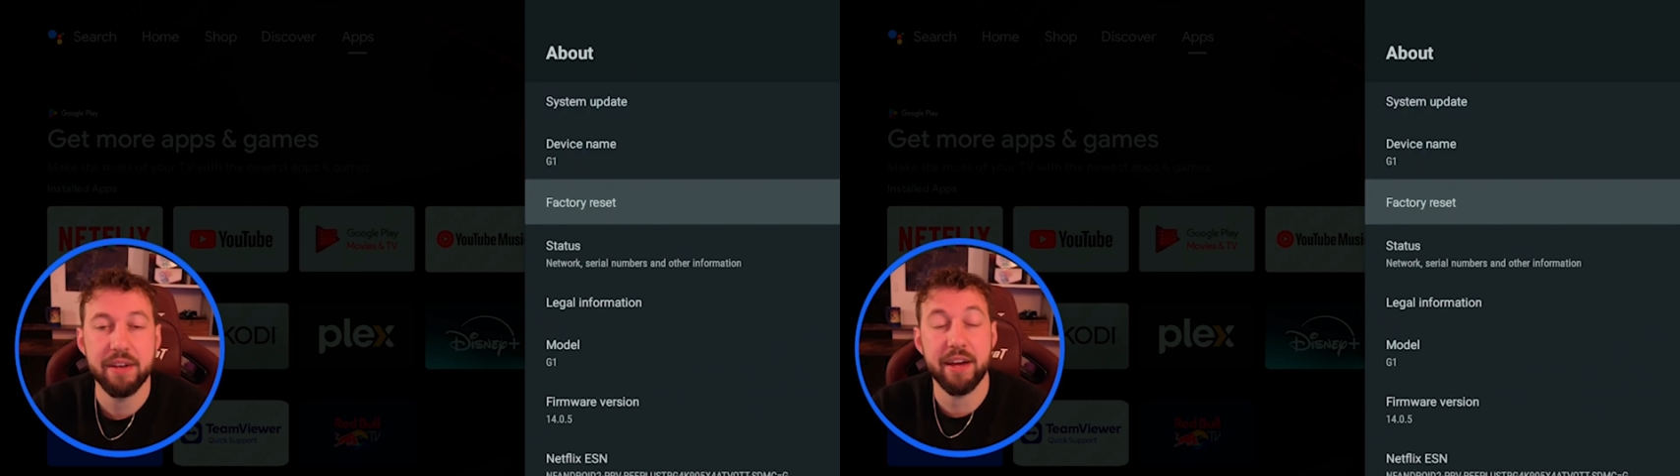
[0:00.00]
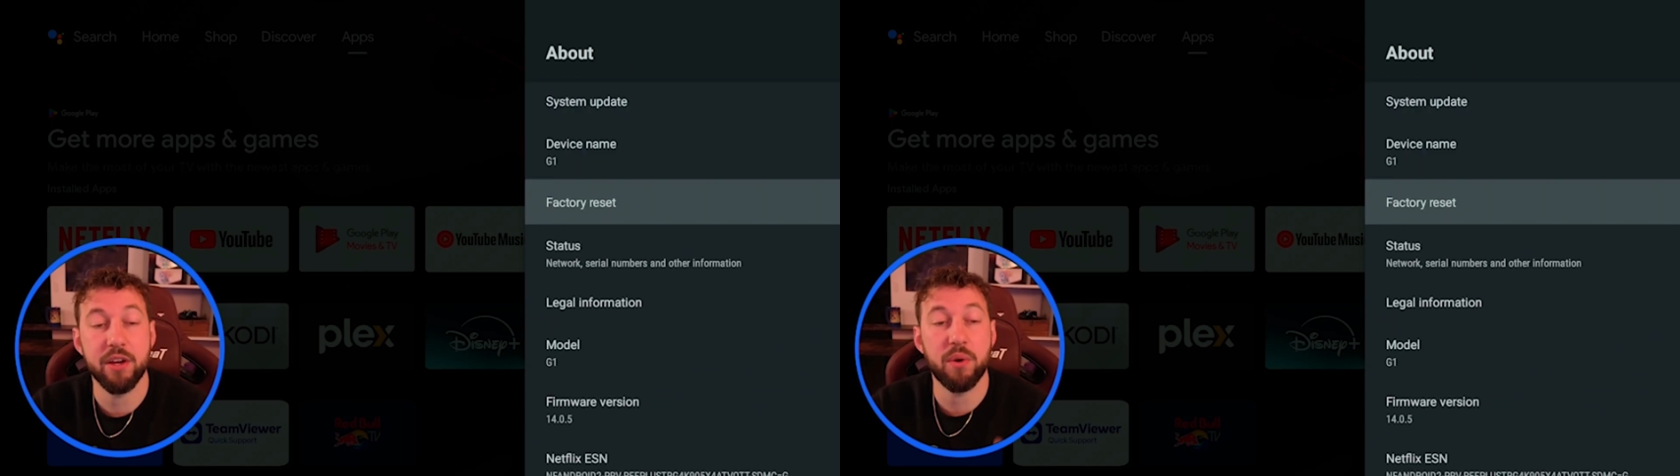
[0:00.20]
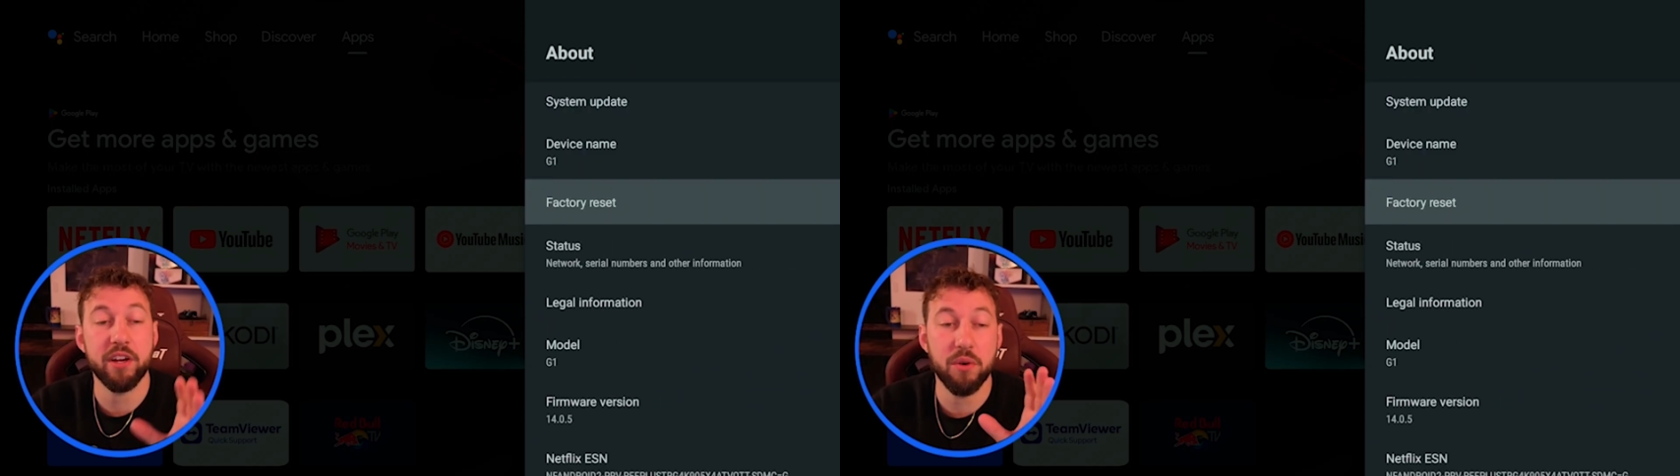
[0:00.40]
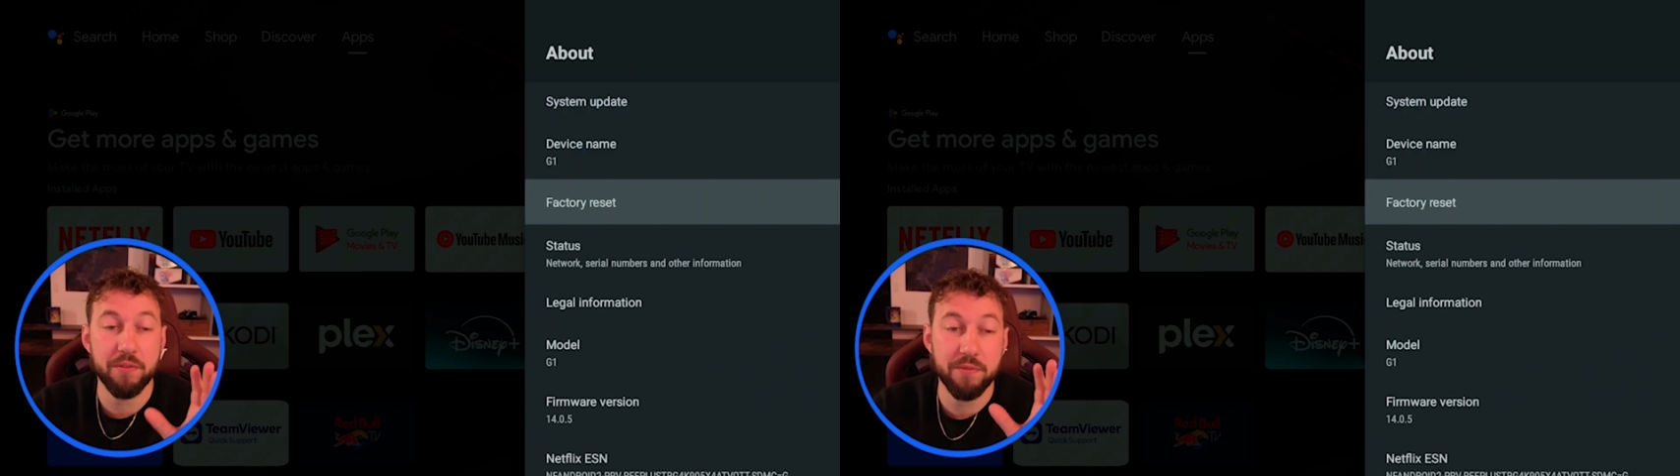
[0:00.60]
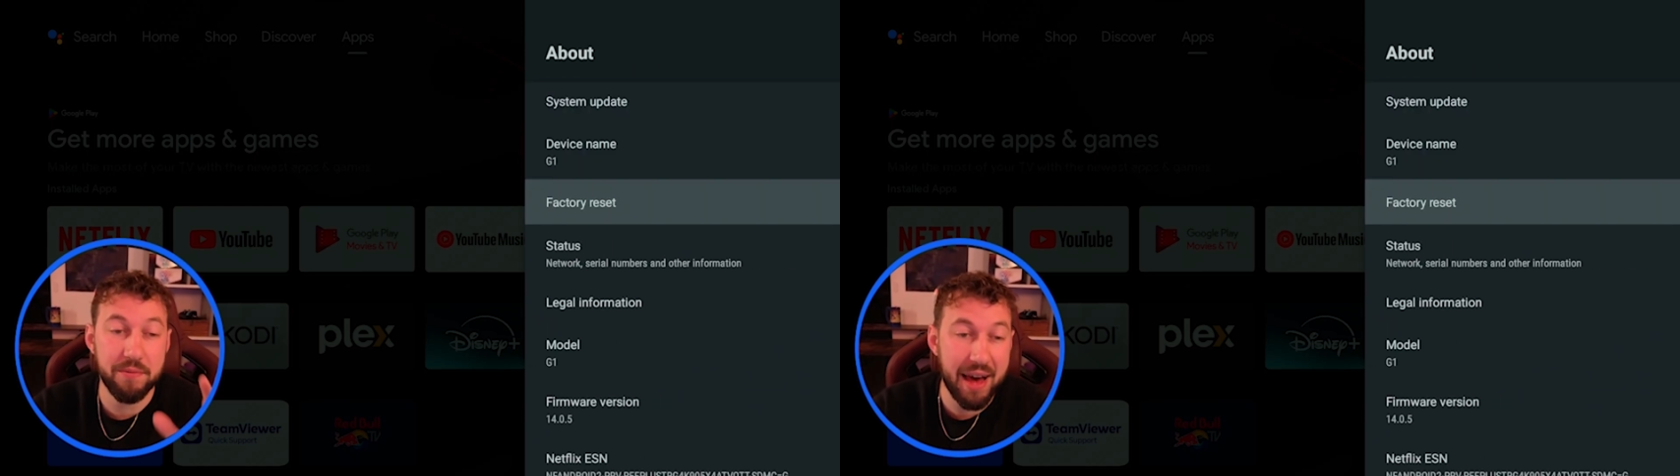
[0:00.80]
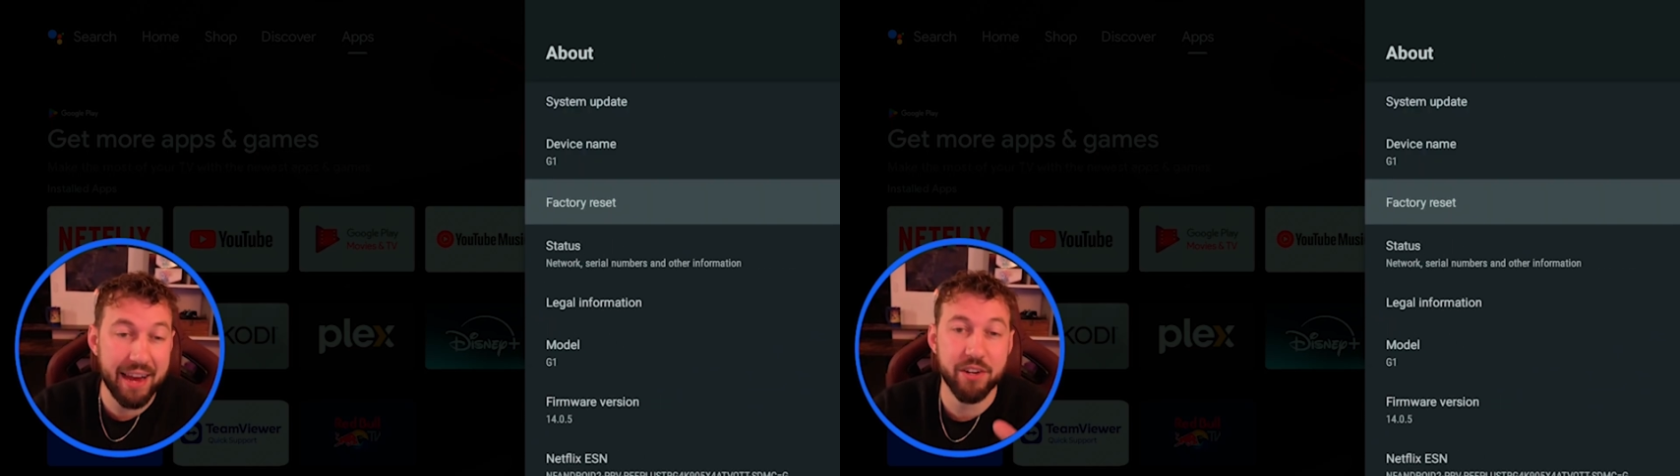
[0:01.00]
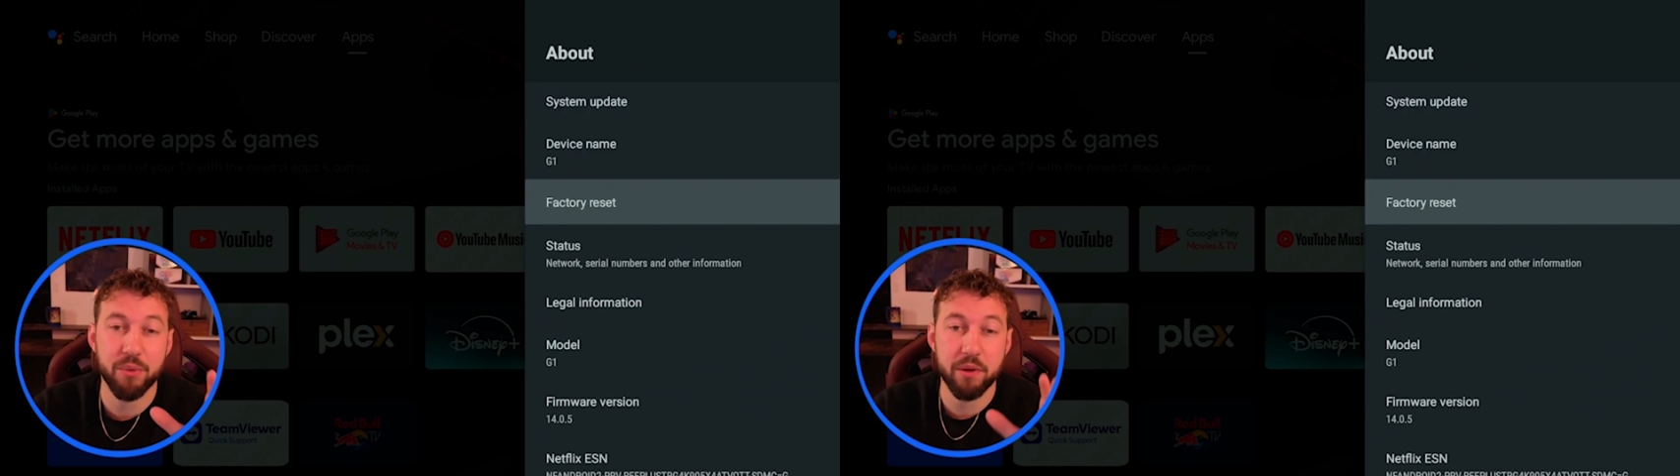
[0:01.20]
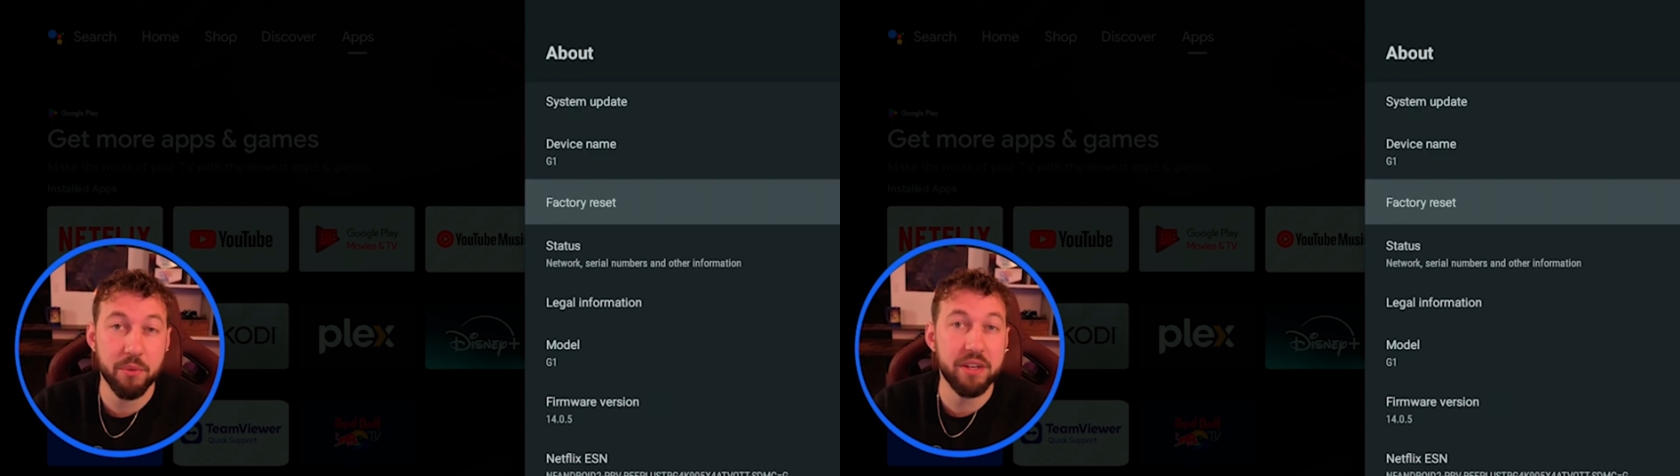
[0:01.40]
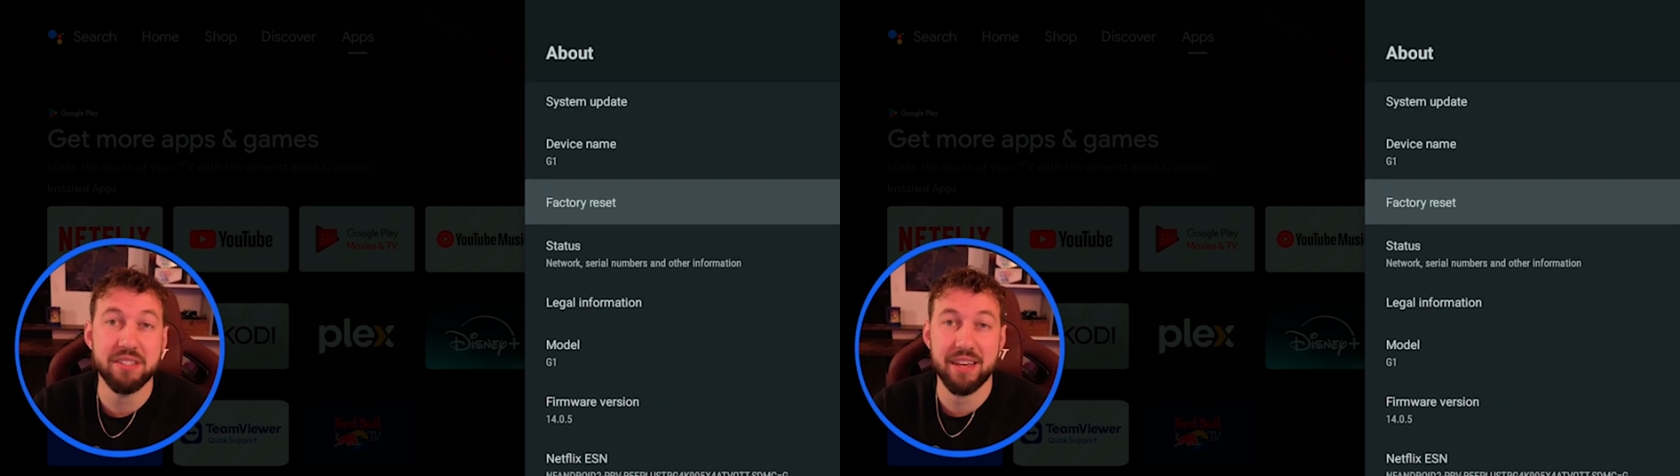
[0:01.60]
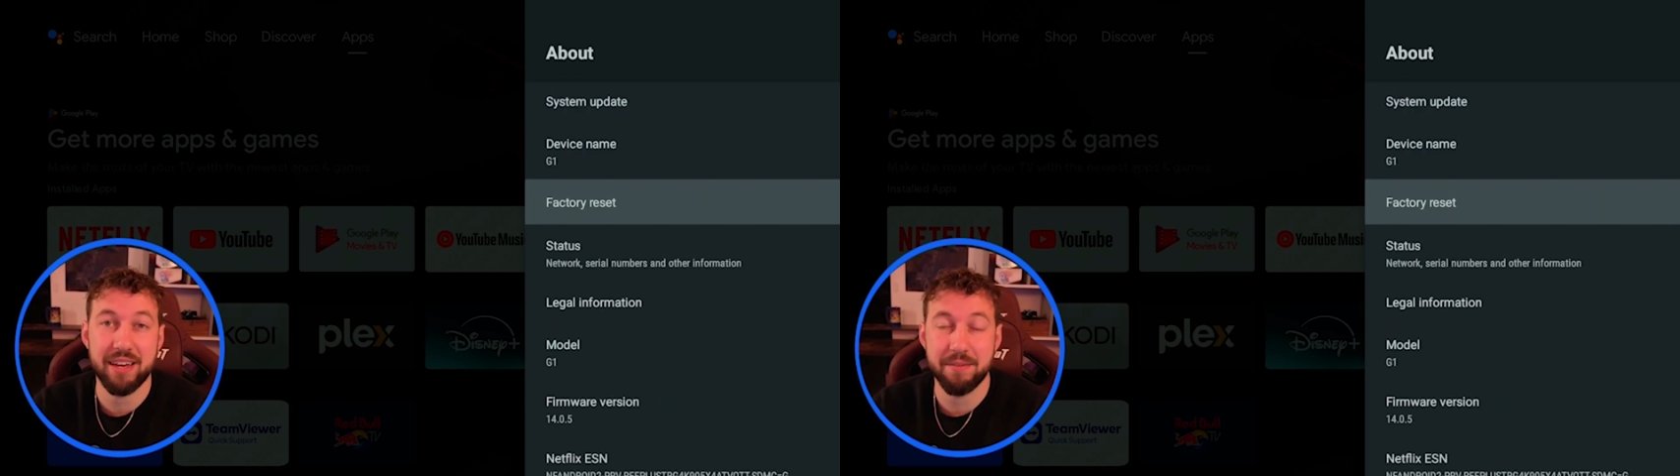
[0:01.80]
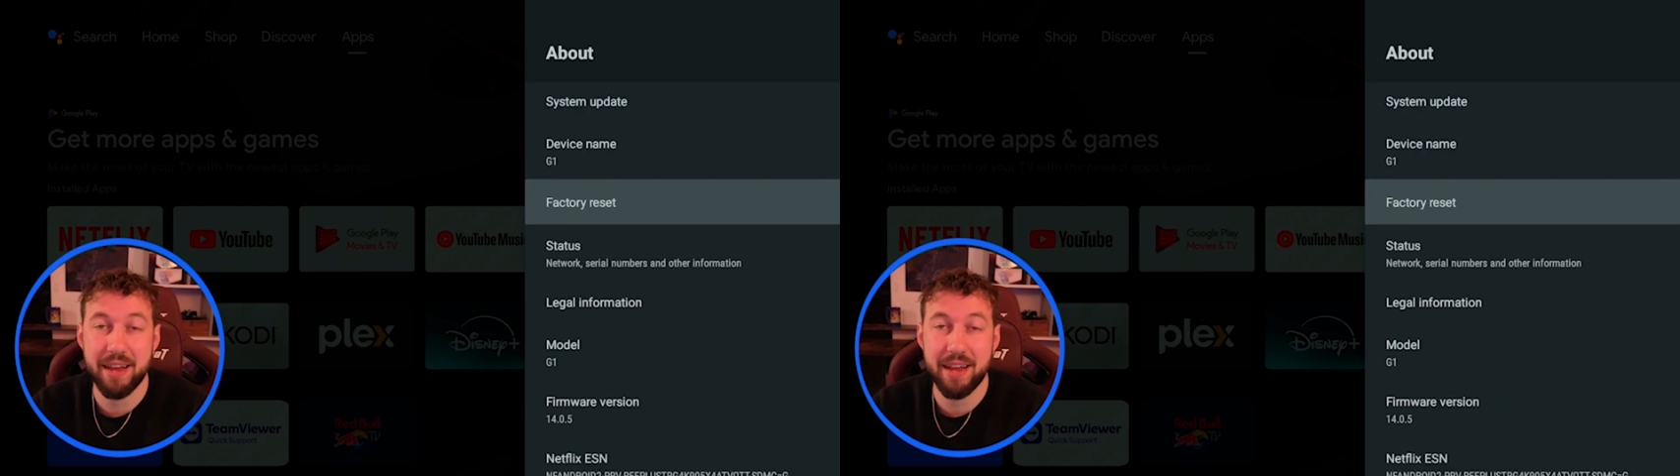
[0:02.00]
Now you want to go to factory reset.